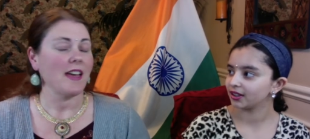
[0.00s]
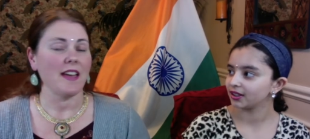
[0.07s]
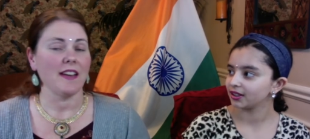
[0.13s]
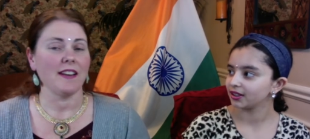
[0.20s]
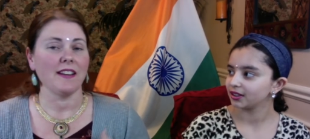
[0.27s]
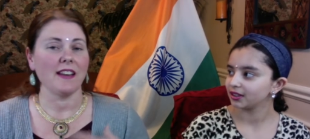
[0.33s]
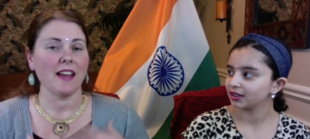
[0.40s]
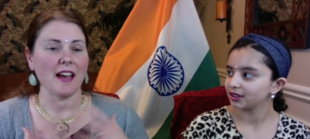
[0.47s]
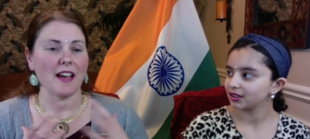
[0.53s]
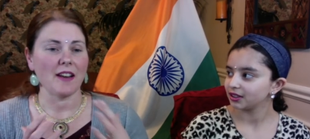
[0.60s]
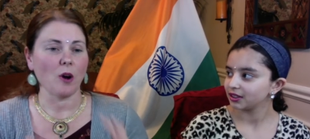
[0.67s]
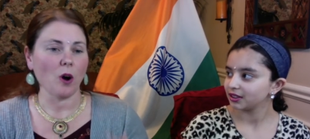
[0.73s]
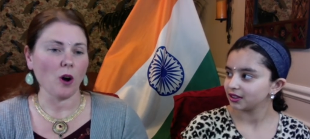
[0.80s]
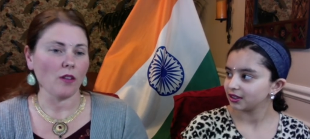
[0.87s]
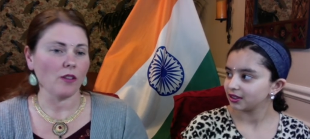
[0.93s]
Speaker 1: And it had
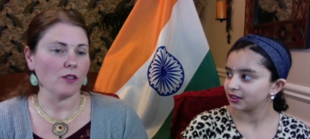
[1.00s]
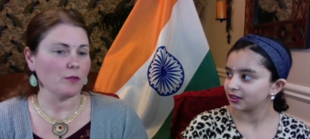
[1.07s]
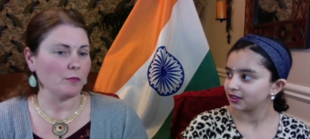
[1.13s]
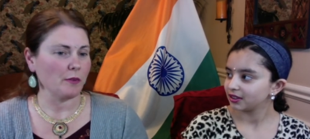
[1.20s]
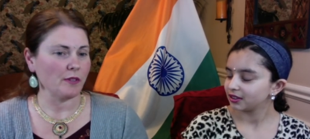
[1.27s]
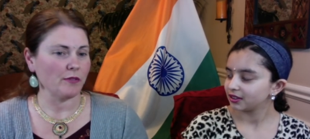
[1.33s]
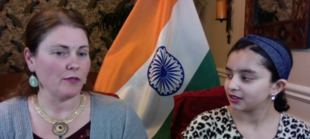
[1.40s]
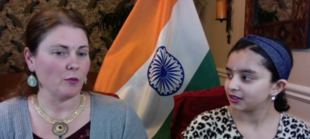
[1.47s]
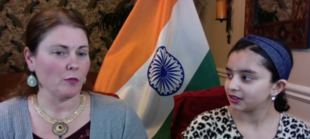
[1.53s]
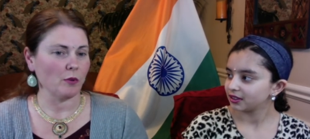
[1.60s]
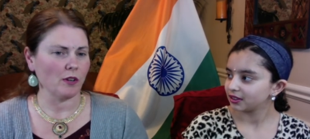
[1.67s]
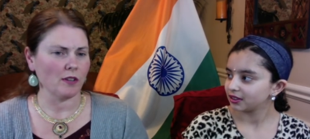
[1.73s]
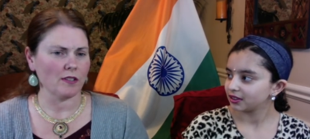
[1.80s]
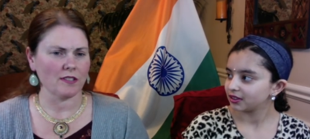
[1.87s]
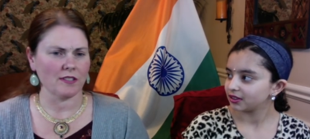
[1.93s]
all those beautiful
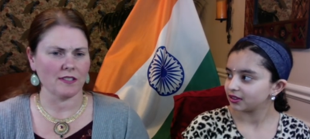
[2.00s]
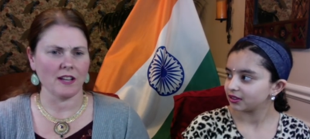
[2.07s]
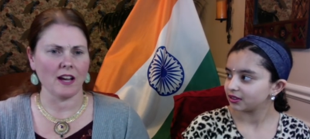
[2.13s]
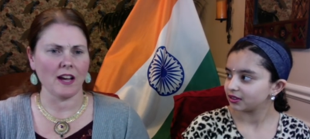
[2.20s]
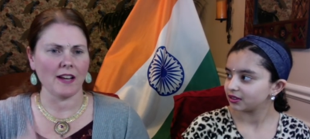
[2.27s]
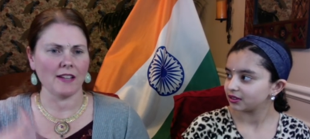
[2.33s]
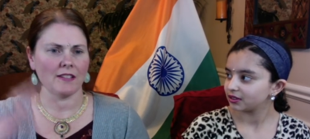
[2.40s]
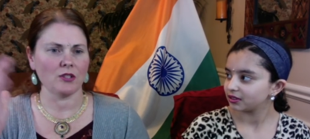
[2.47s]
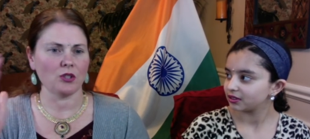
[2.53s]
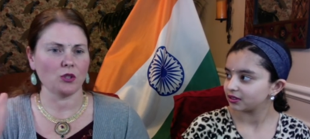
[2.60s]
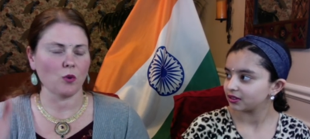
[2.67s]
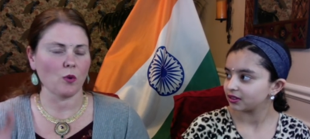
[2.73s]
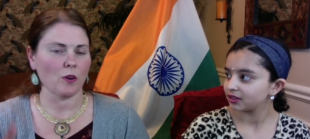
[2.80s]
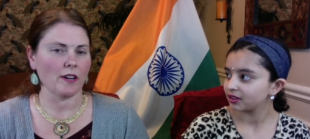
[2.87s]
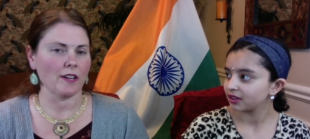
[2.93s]
books, nine
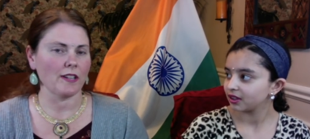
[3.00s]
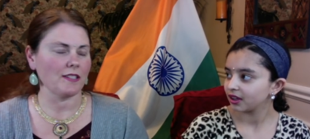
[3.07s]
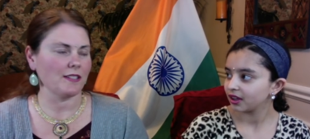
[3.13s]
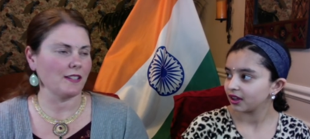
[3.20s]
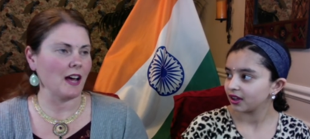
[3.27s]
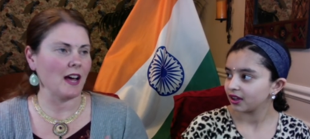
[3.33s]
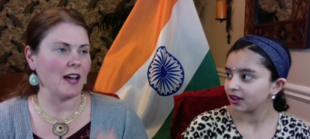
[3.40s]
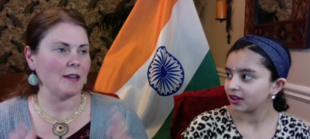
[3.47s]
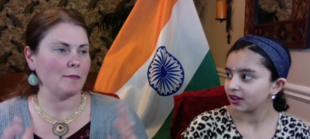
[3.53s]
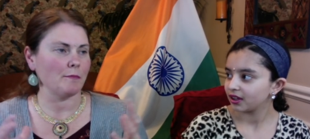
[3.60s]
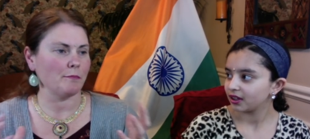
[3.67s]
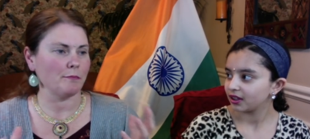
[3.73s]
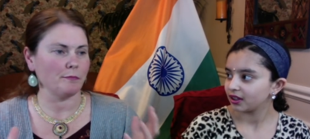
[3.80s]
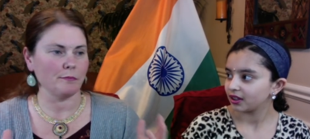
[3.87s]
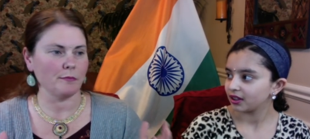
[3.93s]
stories, nine
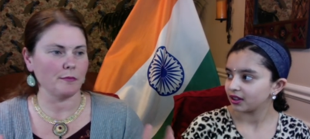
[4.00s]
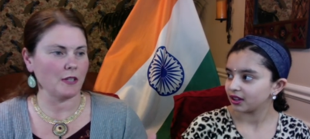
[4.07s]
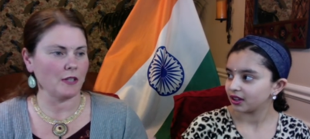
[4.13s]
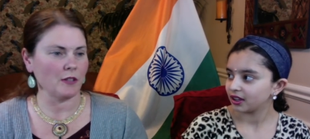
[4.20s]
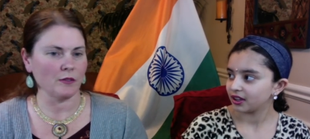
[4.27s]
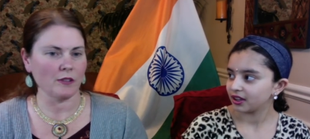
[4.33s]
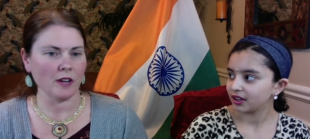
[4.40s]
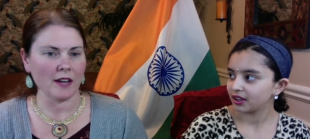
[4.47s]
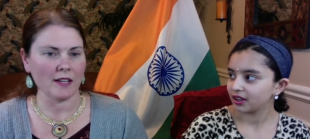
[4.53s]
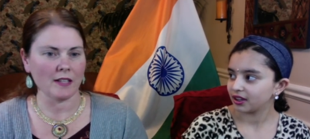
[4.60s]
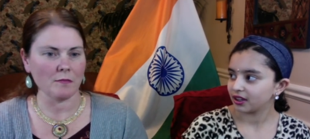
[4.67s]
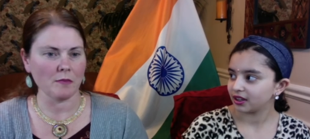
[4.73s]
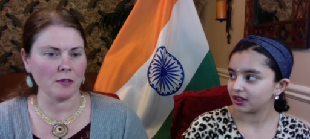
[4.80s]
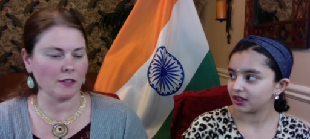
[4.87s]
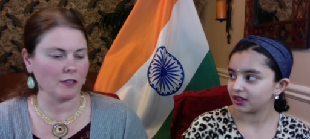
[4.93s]
you know ninety
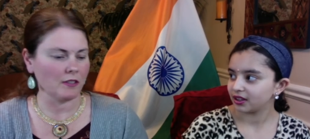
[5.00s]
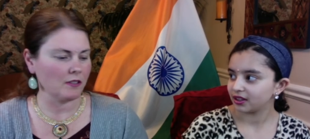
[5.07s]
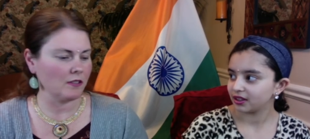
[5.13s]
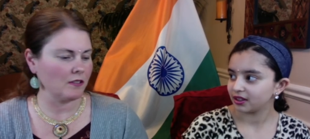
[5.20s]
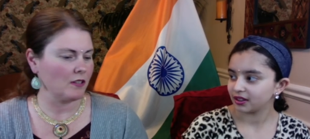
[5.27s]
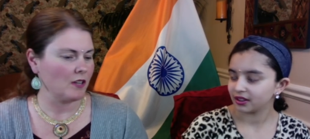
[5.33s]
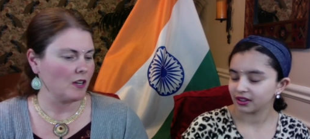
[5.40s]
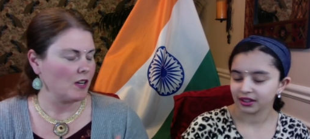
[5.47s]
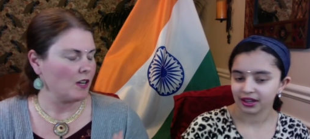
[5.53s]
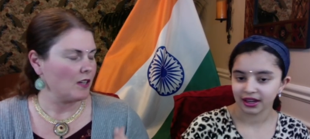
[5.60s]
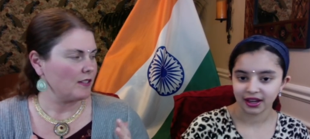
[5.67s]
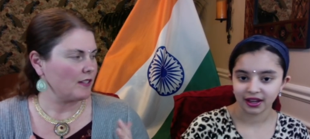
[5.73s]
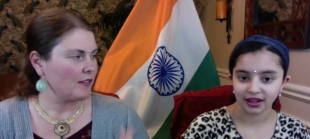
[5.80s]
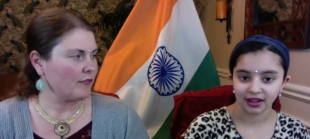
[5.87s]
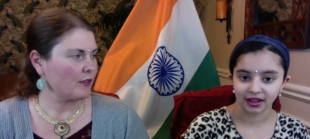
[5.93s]
million
Speaker 2: yeah.
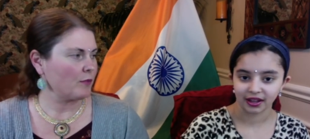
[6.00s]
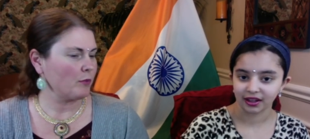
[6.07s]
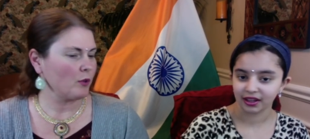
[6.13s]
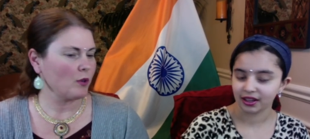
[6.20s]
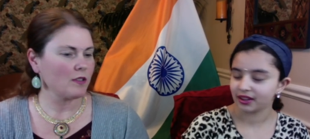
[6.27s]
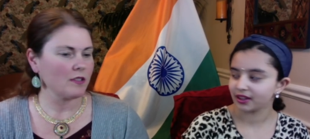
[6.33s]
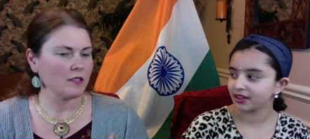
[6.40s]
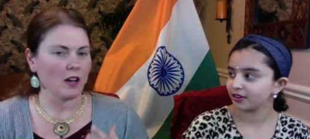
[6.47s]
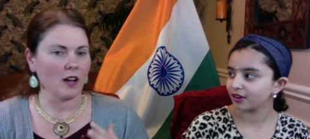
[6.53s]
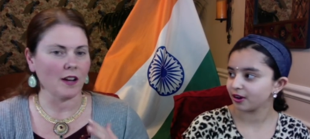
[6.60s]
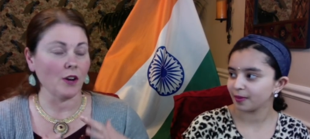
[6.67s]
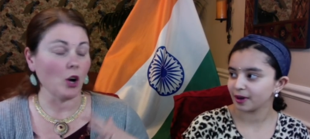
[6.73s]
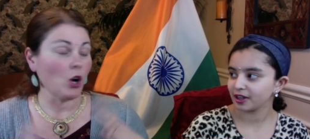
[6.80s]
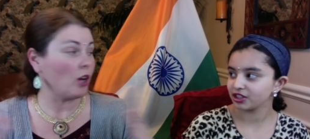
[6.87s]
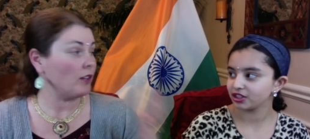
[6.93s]
different books
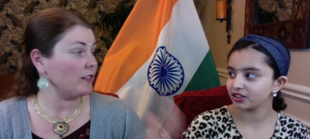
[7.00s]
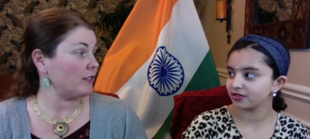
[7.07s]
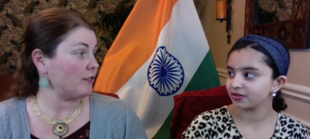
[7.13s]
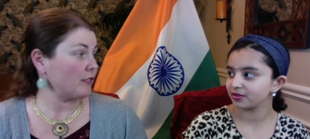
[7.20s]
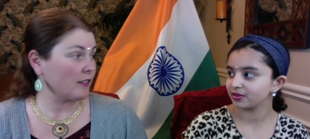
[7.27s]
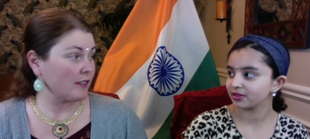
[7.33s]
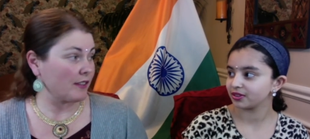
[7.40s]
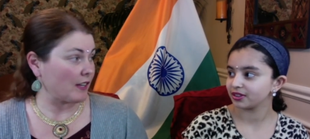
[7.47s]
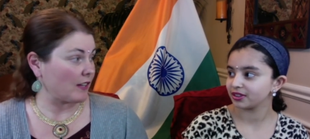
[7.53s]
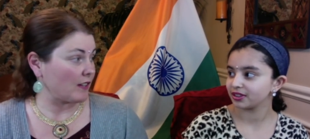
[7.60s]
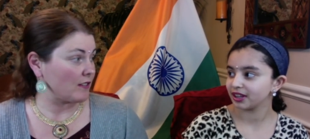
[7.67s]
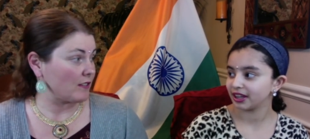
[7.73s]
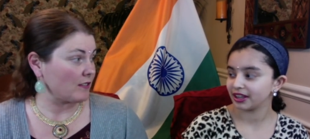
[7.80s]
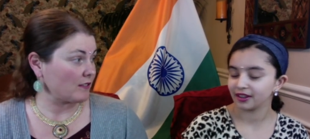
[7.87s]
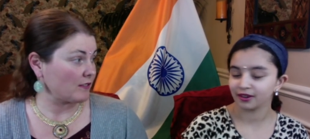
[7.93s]
on all different
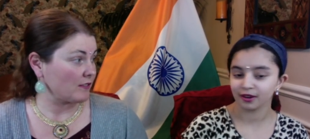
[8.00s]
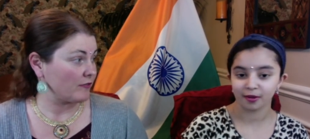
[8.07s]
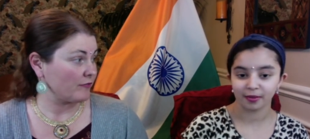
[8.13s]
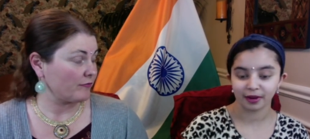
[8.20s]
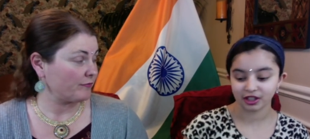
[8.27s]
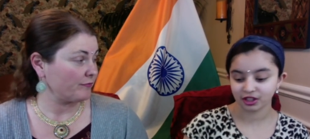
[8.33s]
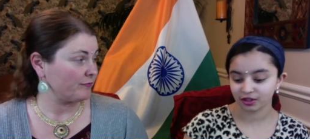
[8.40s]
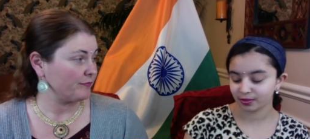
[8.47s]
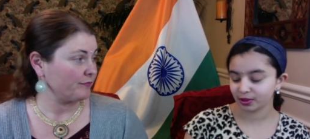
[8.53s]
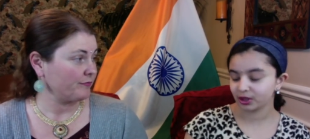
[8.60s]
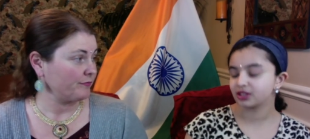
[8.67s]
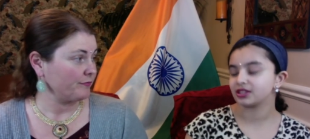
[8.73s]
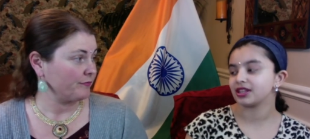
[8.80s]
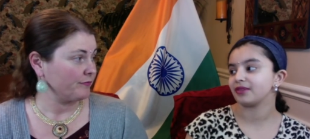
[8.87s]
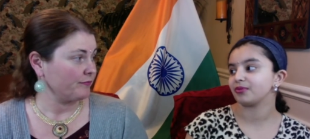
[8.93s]
things. And there were a bunch of
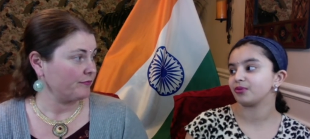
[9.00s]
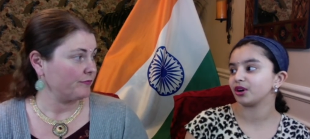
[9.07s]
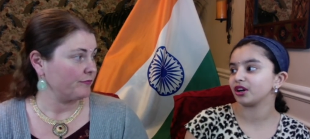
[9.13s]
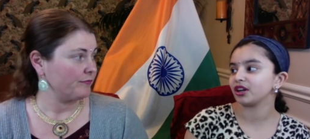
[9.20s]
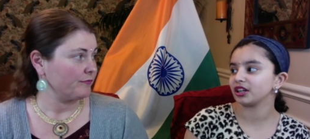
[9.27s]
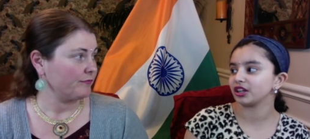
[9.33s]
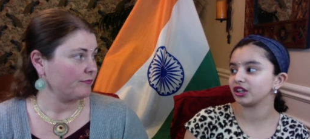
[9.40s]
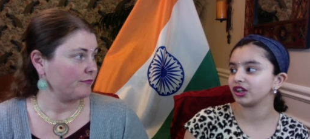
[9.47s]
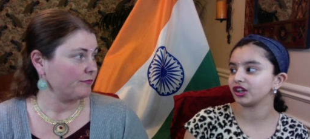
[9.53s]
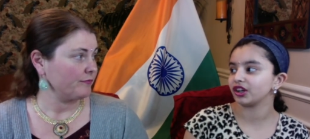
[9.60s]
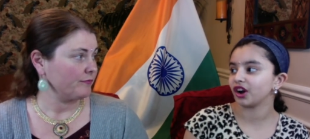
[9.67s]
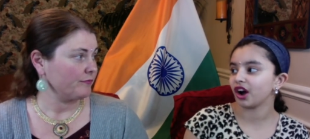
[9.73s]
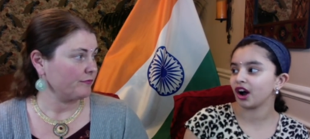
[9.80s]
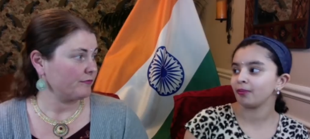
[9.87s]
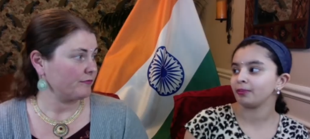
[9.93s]
books that weren't
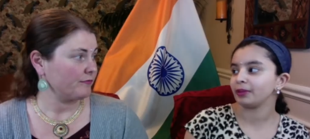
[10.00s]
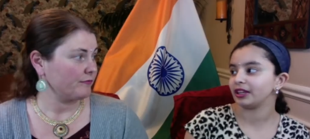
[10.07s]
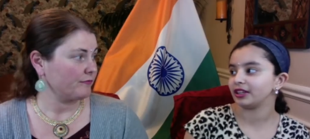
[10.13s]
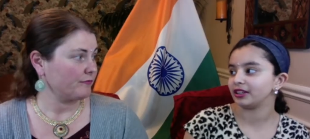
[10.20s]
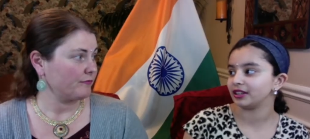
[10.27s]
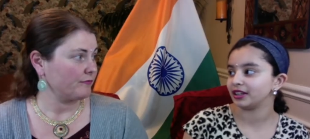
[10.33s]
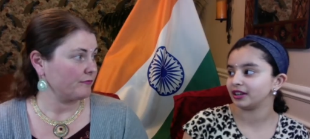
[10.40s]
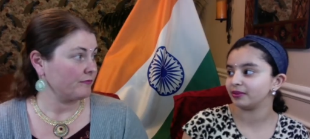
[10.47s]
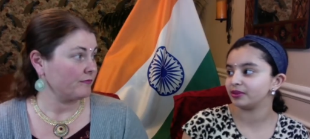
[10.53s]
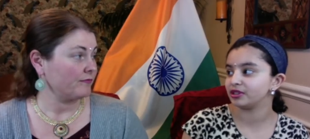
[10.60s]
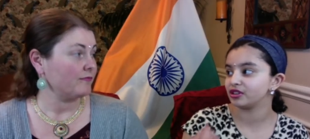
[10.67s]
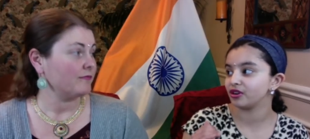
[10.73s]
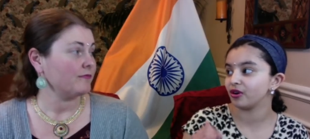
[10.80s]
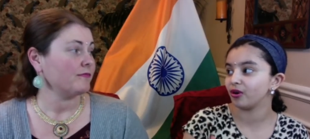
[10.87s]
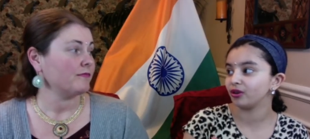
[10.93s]
copied. It was
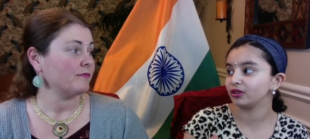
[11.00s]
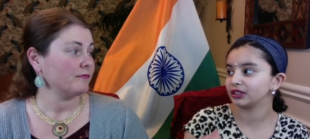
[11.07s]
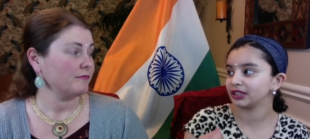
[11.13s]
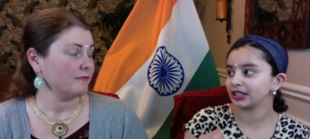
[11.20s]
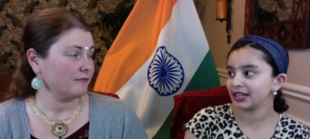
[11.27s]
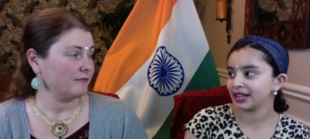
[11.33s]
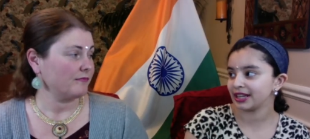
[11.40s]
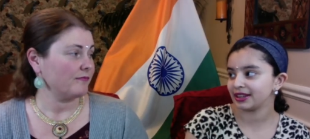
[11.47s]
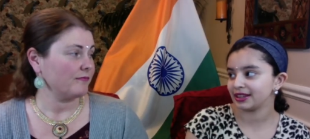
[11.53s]
only in